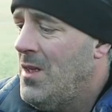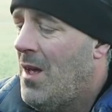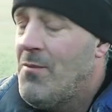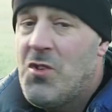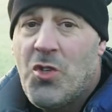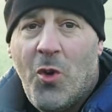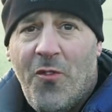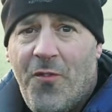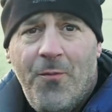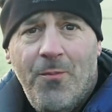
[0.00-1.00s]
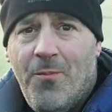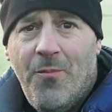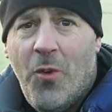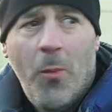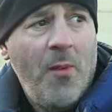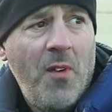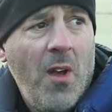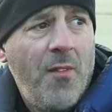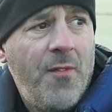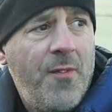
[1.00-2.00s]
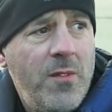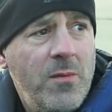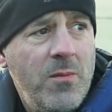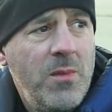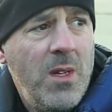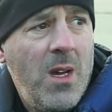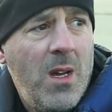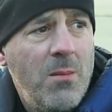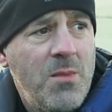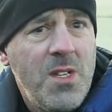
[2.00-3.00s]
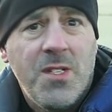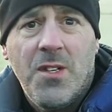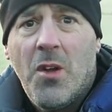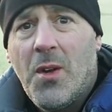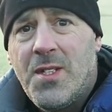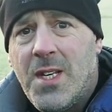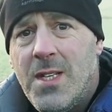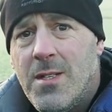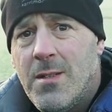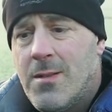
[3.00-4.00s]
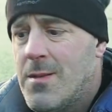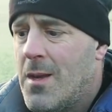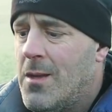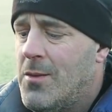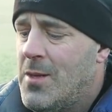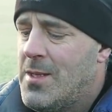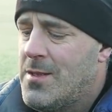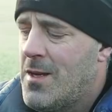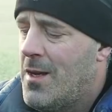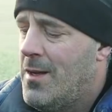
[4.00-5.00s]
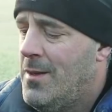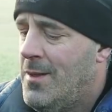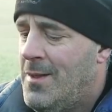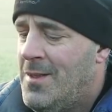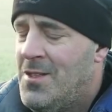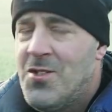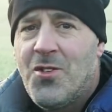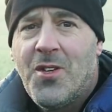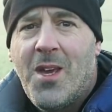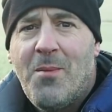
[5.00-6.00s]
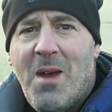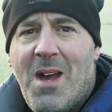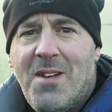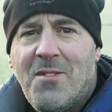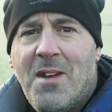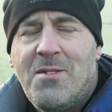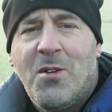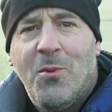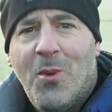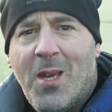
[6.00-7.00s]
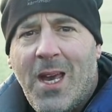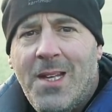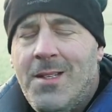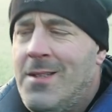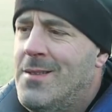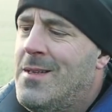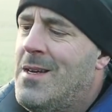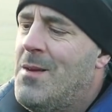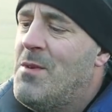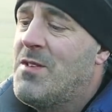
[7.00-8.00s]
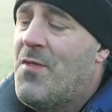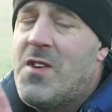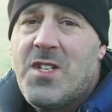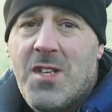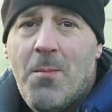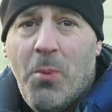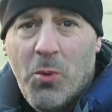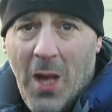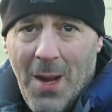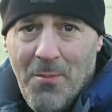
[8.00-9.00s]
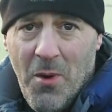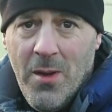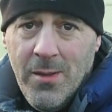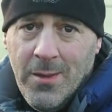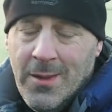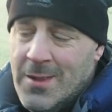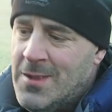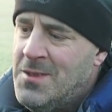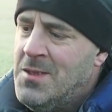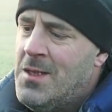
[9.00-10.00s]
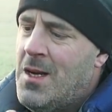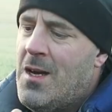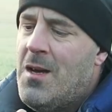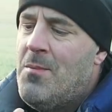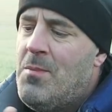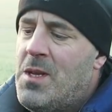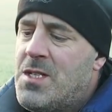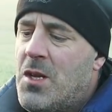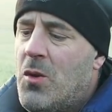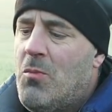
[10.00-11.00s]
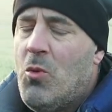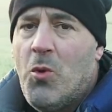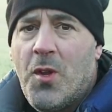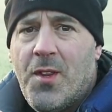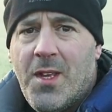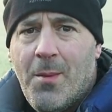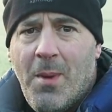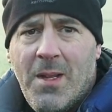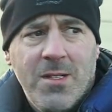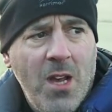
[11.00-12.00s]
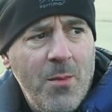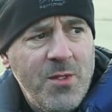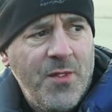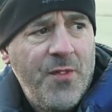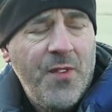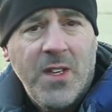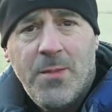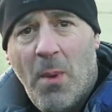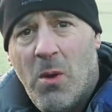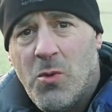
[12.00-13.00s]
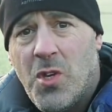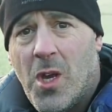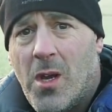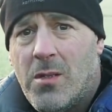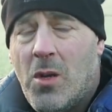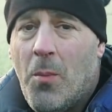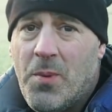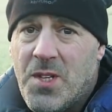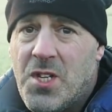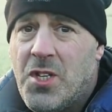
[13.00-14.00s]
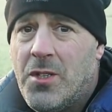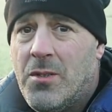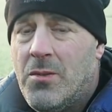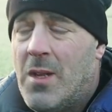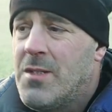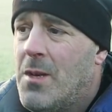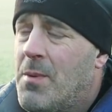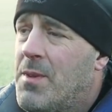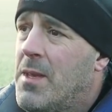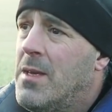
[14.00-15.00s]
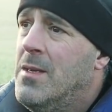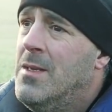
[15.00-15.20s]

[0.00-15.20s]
I haven't shot 4x5 since the 90s, so it's trying to get my head around it all again. It's a very simple camera, but there's a lot more to think about in terms of exposure, composition, all that type of thing.